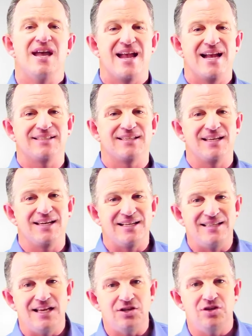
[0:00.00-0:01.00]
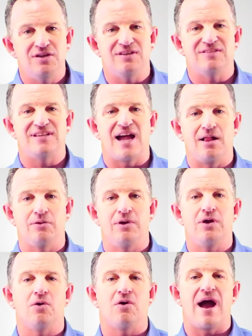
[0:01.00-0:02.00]
It's in addition to
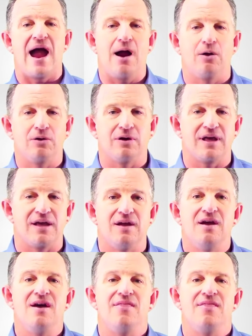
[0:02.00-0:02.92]
salary or hourly,